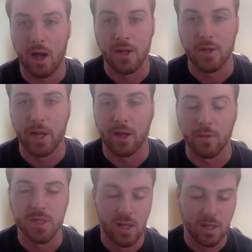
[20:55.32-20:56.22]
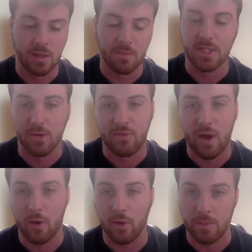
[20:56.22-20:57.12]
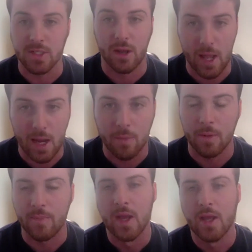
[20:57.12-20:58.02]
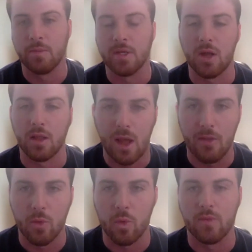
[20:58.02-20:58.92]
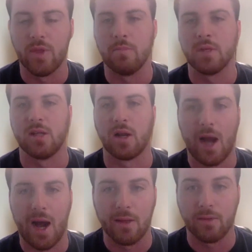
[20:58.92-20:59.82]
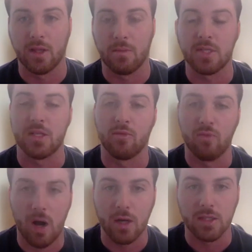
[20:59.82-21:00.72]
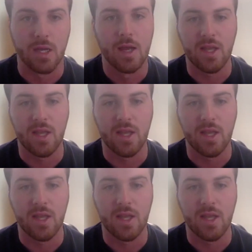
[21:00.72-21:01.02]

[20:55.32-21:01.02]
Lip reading: Jacobs. They missed on Farrell. They missed on Abram. They missed on Leatherwood. They missed on Conley. They missed on Ruggs.